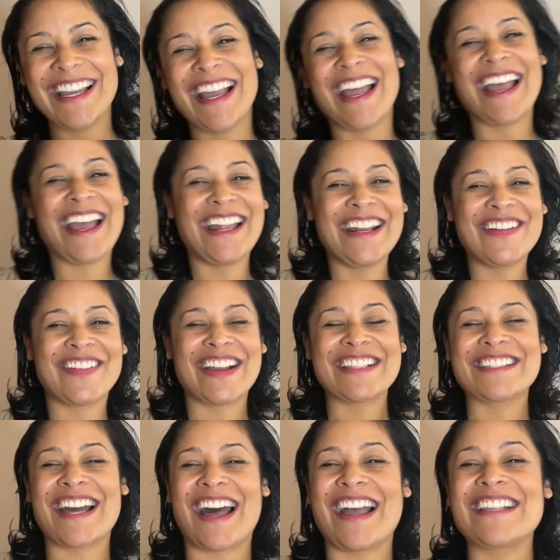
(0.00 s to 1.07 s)

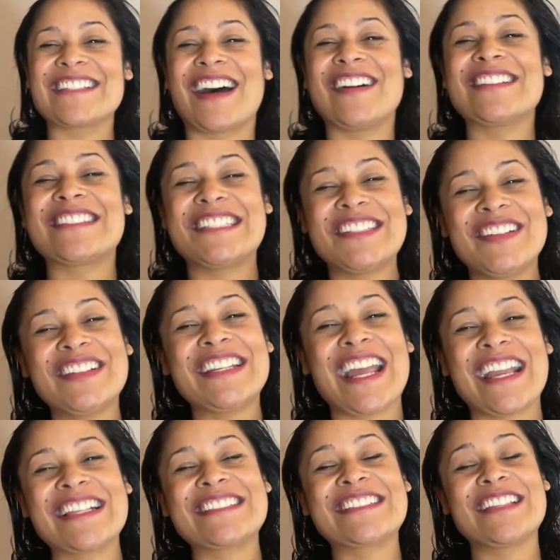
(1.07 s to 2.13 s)
Anyways, guys, I'll see you
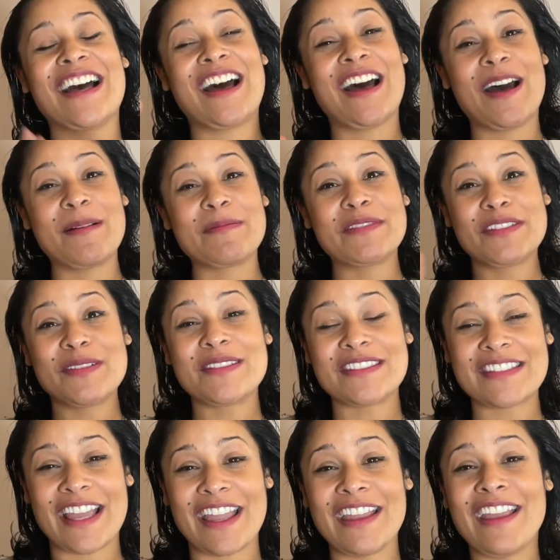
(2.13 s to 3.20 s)
next
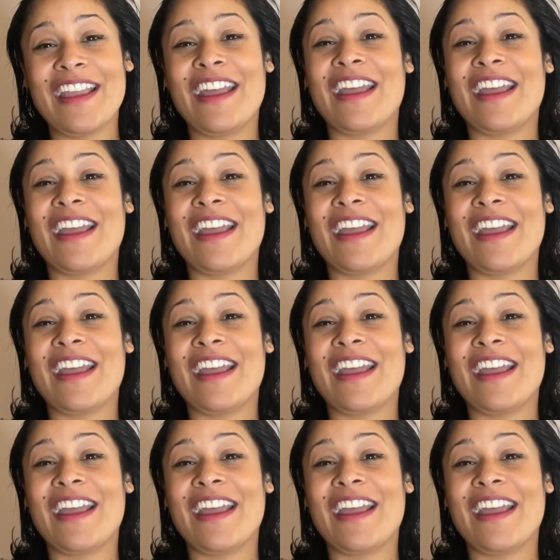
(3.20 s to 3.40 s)
Tuesday.